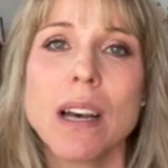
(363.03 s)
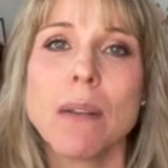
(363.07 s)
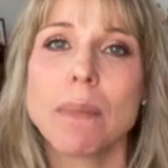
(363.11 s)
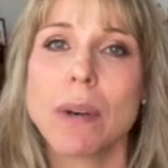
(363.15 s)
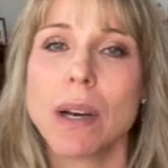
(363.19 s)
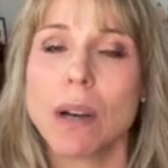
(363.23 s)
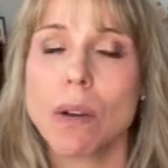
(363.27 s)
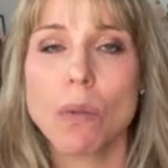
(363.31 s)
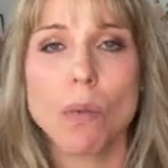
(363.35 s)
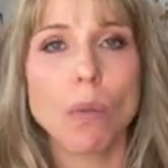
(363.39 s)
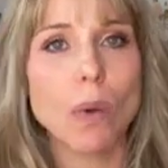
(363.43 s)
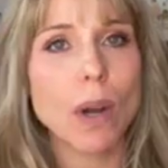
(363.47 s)

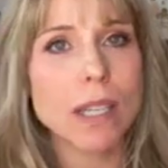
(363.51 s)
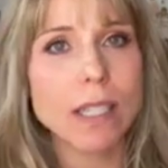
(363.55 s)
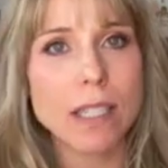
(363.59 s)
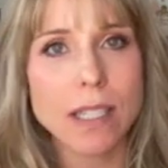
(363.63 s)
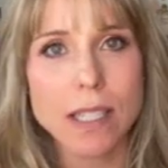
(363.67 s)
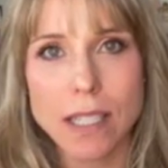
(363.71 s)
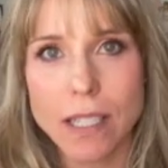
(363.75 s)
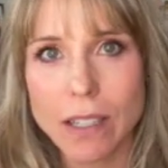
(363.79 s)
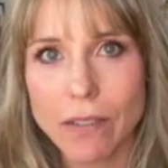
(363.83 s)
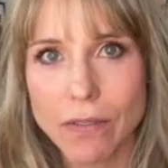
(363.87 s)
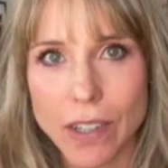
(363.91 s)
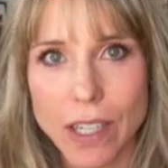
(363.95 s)
But what
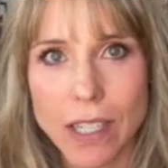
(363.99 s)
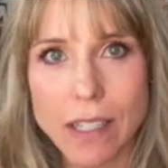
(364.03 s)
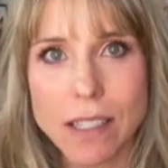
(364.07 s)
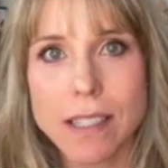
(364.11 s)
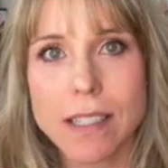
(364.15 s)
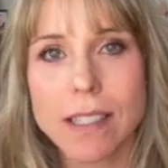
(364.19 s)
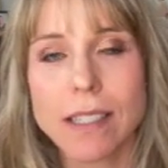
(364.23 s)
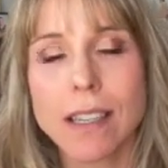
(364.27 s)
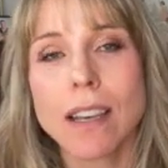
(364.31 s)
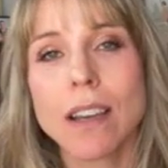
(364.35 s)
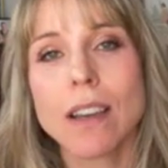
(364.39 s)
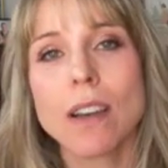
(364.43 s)
still
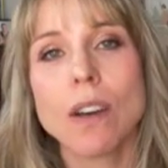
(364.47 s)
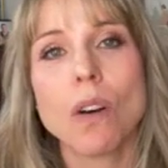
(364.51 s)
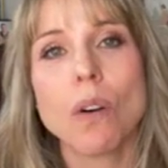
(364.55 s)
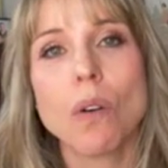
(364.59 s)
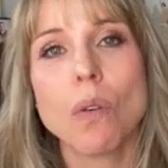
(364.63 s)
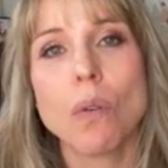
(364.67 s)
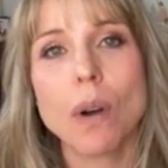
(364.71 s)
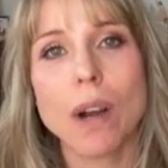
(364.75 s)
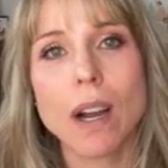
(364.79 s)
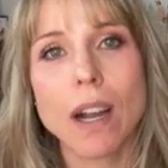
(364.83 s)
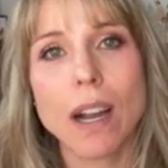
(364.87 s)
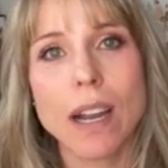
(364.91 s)
fits?
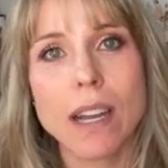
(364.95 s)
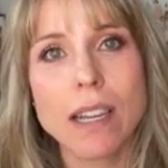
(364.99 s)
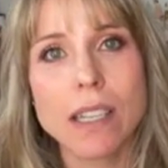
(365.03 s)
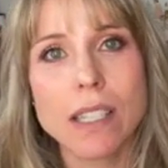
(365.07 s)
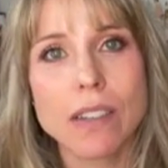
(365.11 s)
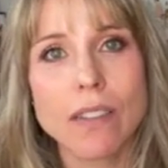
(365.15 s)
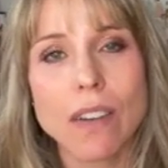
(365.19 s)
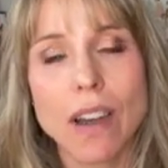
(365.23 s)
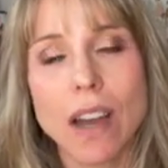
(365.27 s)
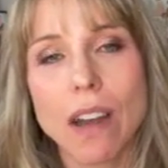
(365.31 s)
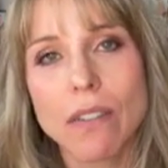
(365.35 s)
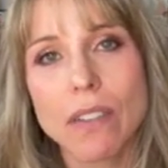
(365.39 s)
What kinds
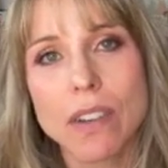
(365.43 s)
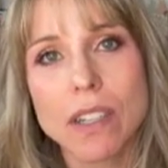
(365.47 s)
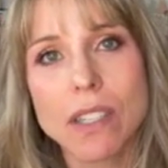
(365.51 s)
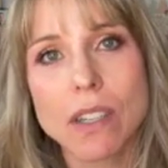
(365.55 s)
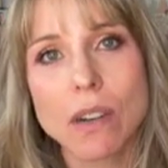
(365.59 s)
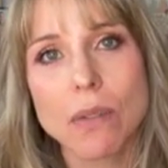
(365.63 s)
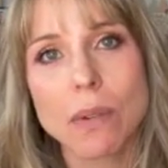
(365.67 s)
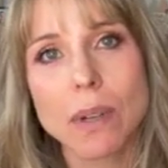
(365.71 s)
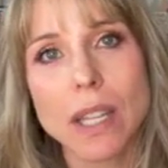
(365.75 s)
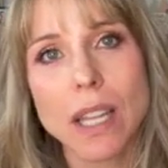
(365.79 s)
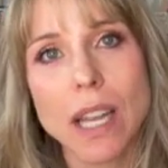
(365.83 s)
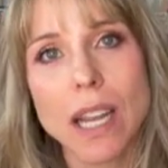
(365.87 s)
of outfits
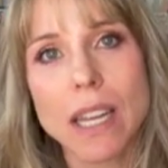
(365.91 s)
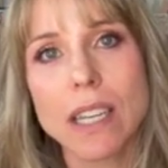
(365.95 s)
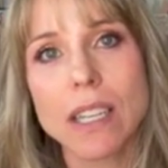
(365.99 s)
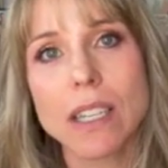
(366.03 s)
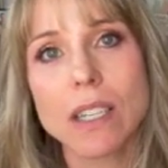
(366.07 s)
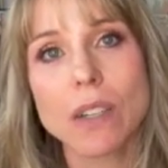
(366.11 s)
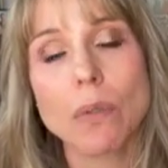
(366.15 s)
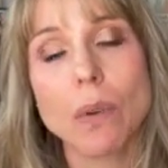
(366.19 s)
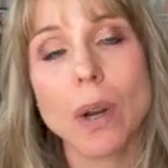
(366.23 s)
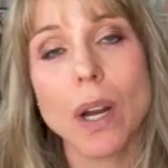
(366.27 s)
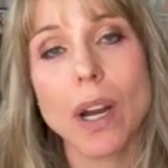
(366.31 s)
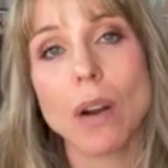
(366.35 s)
are we liking
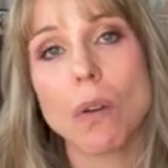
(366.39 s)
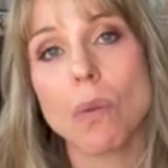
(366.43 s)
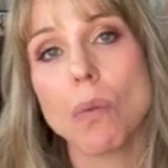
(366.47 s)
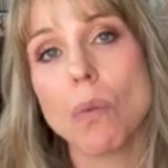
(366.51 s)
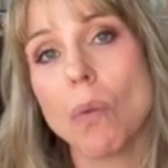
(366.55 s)
to wear?